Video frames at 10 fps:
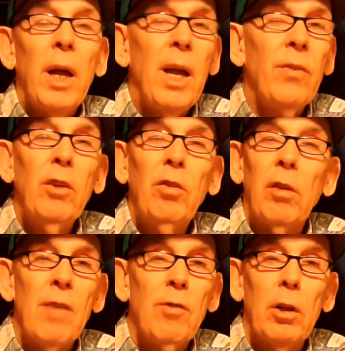and this
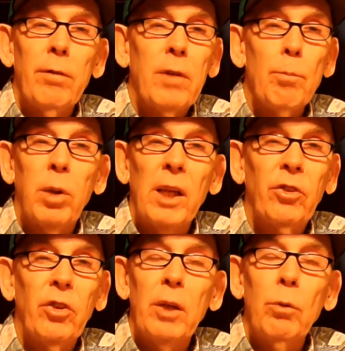level of
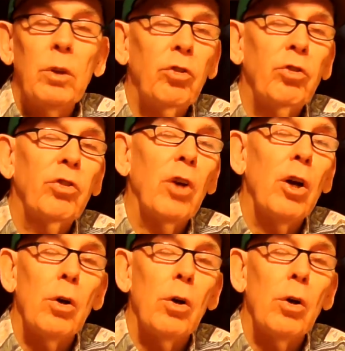complexity, which you